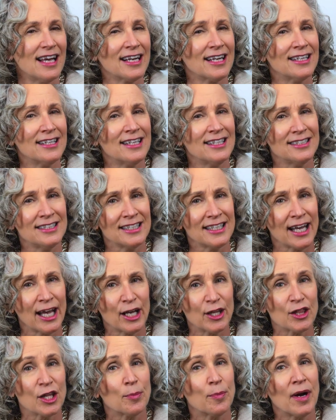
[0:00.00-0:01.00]
that can
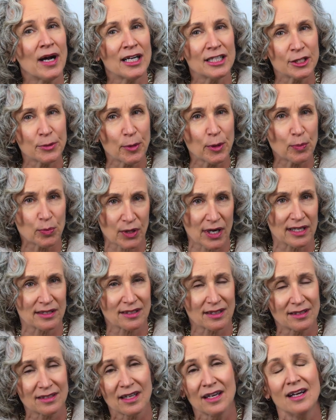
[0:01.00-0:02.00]
indicate the possible
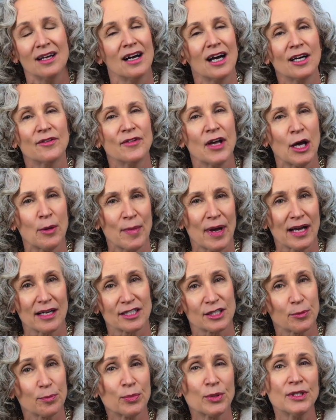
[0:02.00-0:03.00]
presence of
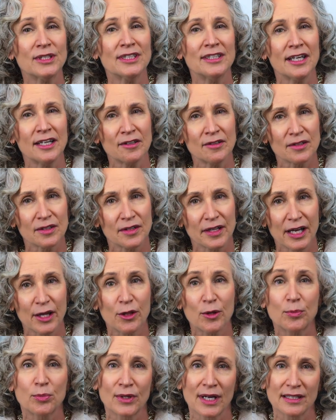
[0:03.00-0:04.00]
MS,
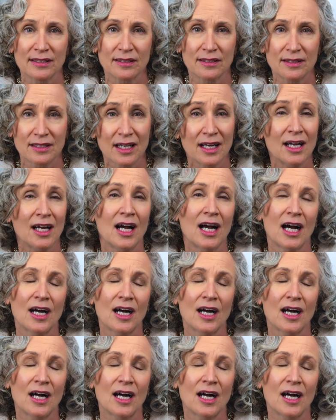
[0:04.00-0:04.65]
particularly the presence